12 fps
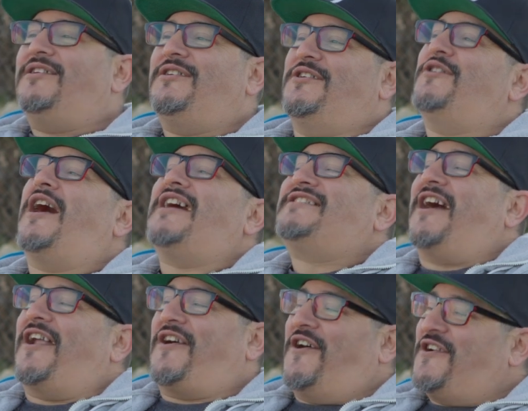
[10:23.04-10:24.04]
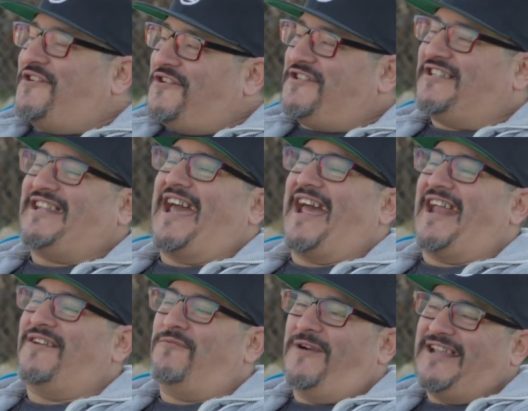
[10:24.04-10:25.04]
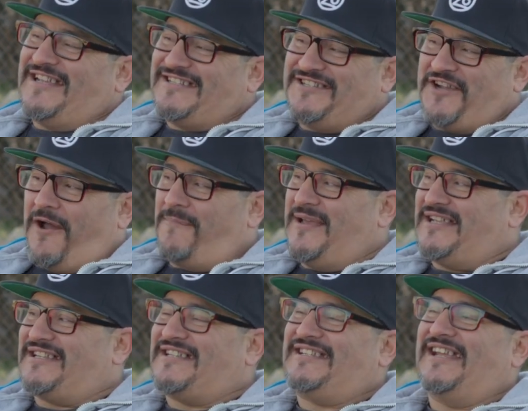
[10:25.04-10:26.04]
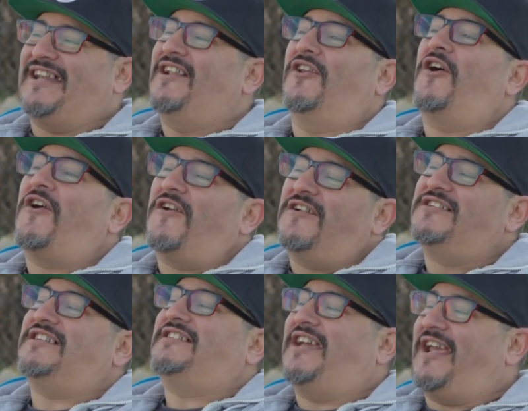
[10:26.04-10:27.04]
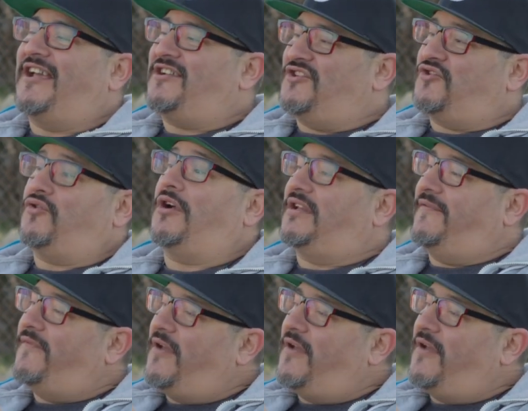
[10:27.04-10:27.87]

you guys got to understand what his job is. I said, learn to take constructive